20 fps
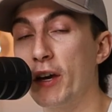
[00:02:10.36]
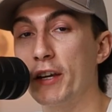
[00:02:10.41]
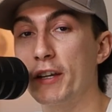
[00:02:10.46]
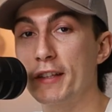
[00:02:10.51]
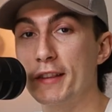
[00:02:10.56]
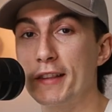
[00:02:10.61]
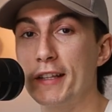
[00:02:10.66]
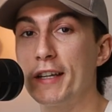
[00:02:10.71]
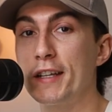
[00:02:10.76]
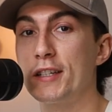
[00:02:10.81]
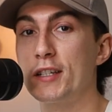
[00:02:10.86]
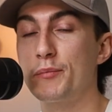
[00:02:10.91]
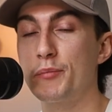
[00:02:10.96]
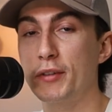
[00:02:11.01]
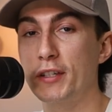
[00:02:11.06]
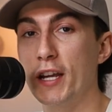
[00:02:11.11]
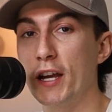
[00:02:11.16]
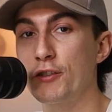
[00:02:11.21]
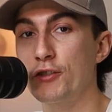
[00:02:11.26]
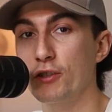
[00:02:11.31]
that could lead to
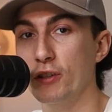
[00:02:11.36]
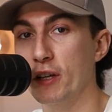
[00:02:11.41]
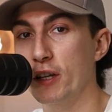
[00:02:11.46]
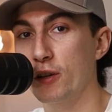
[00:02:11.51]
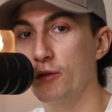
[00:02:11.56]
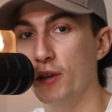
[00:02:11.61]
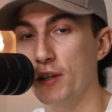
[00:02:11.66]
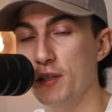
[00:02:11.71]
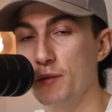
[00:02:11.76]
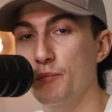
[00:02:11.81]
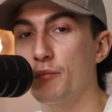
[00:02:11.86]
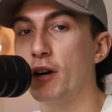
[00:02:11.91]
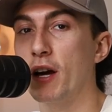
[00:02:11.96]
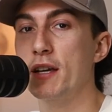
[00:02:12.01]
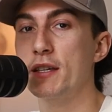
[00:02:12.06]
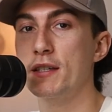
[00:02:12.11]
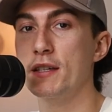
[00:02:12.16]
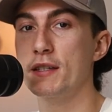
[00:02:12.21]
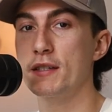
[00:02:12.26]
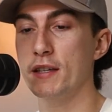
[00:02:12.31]
potential increase in
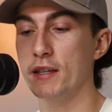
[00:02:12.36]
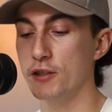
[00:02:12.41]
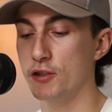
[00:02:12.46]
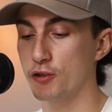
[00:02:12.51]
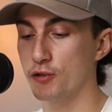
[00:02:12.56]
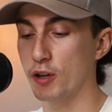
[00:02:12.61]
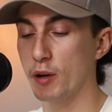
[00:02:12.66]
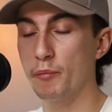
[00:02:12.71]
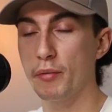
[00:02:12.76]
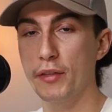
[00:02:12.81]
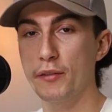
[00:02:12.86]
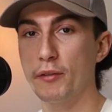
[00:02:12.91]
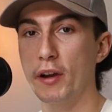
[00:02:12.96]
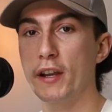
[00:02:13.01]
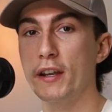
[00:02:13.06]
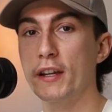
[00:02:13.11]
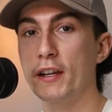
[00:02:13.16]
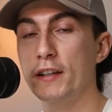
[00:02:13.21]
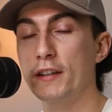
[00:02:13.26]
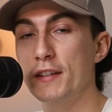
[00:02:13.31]
prices is Trump
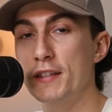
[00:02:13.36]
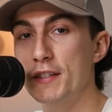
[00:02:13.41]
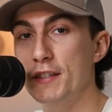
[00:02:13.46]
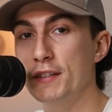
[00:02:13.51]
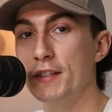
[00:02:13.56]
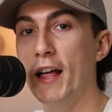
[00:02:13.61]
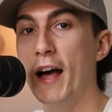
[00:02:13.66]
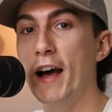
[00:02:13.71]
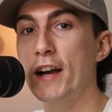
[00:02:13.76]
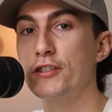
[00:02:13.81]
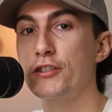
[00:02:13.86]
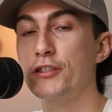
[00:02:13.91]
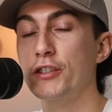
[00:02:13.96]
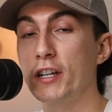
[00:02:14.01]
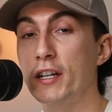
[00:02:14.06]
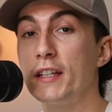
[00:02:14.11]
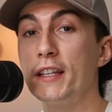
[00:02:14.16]
threatening to slash the